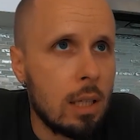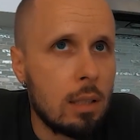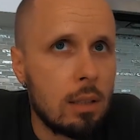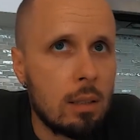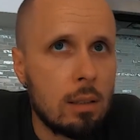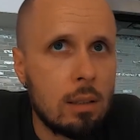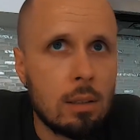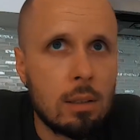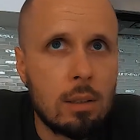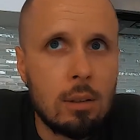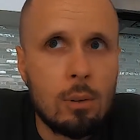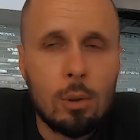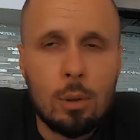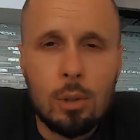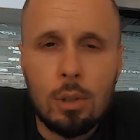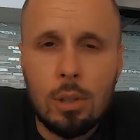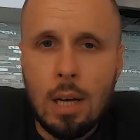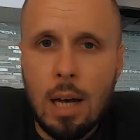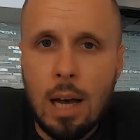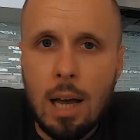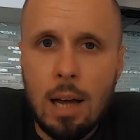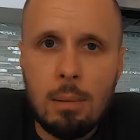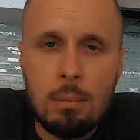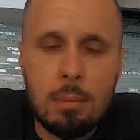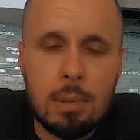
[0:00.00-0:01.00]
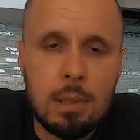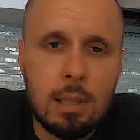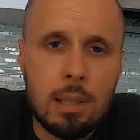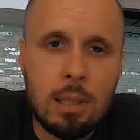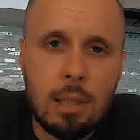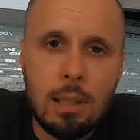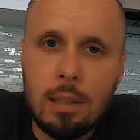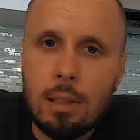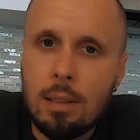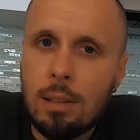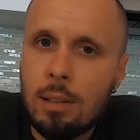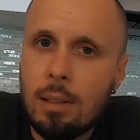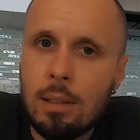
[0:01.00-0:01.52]
and the good times
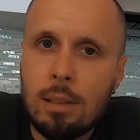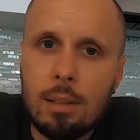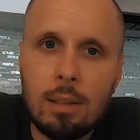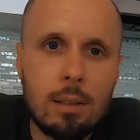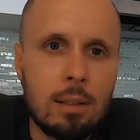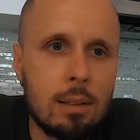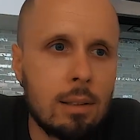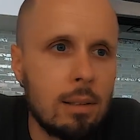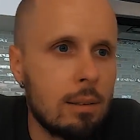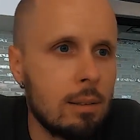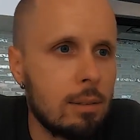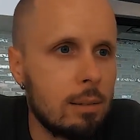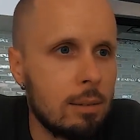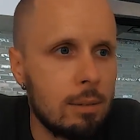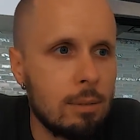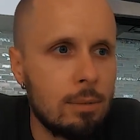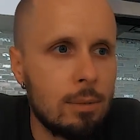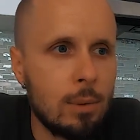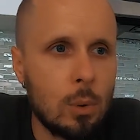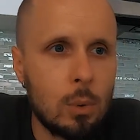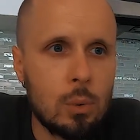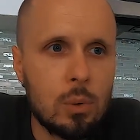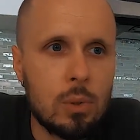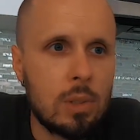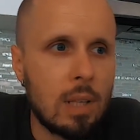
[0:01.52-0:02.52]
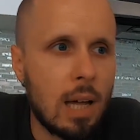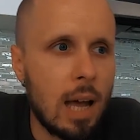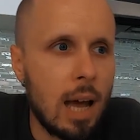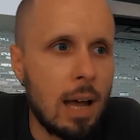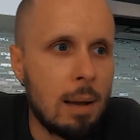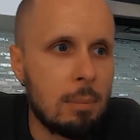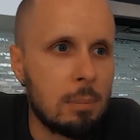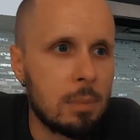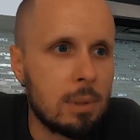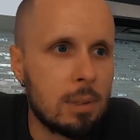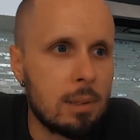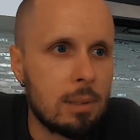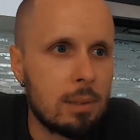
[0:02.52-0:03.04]
and uh, those
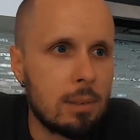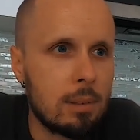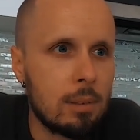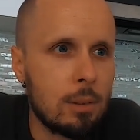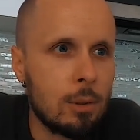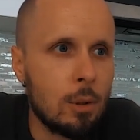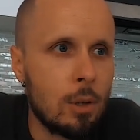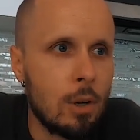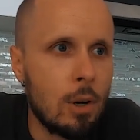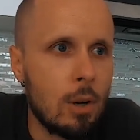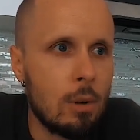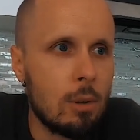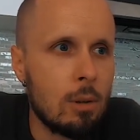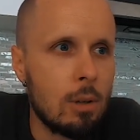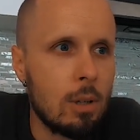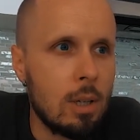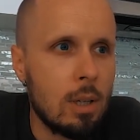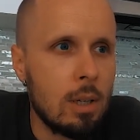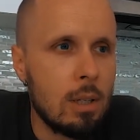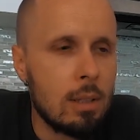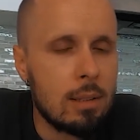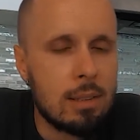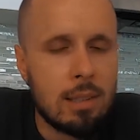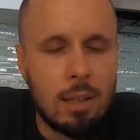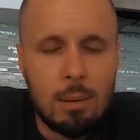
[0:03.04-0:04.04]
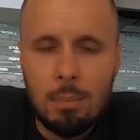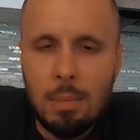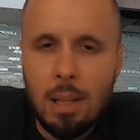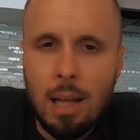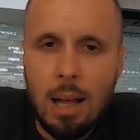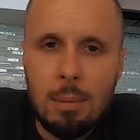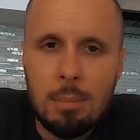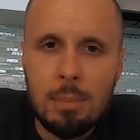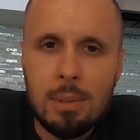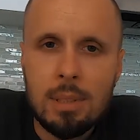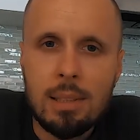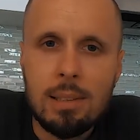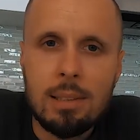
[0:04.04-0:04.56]
times, you know.
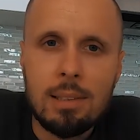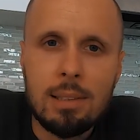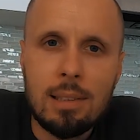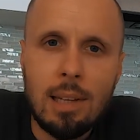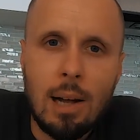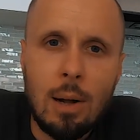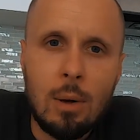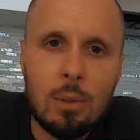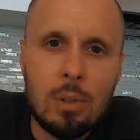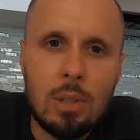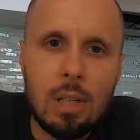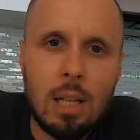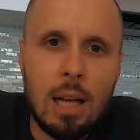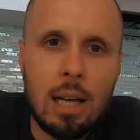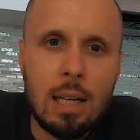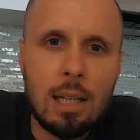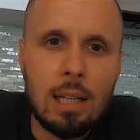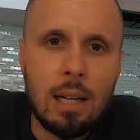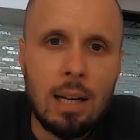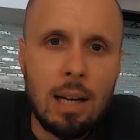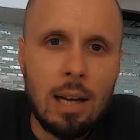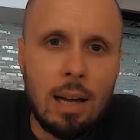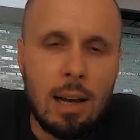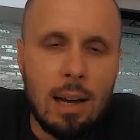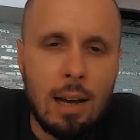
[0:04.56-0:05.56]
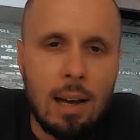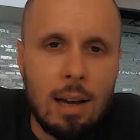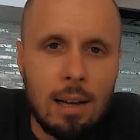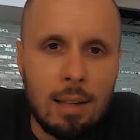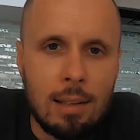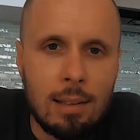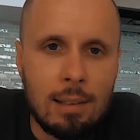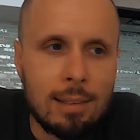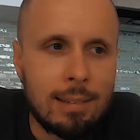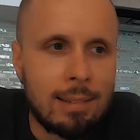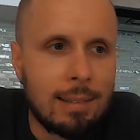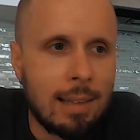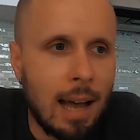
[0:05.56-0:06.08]
Sometimes it sounds like
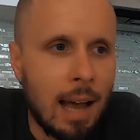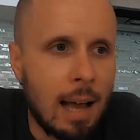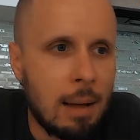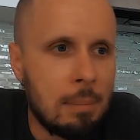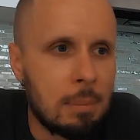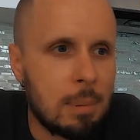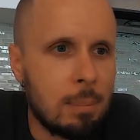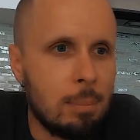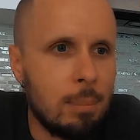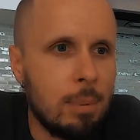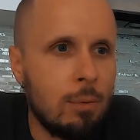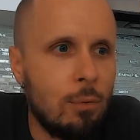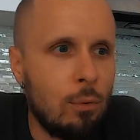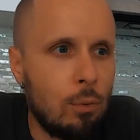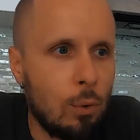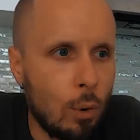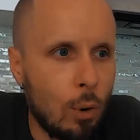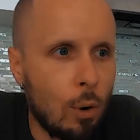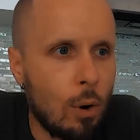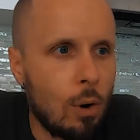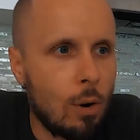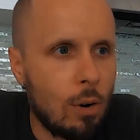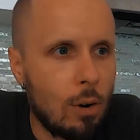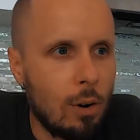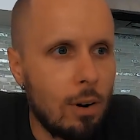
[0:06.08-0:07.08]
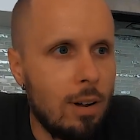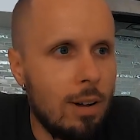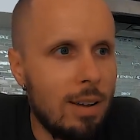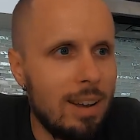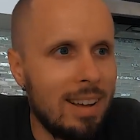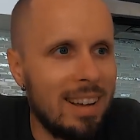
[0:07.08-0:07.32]
the times before.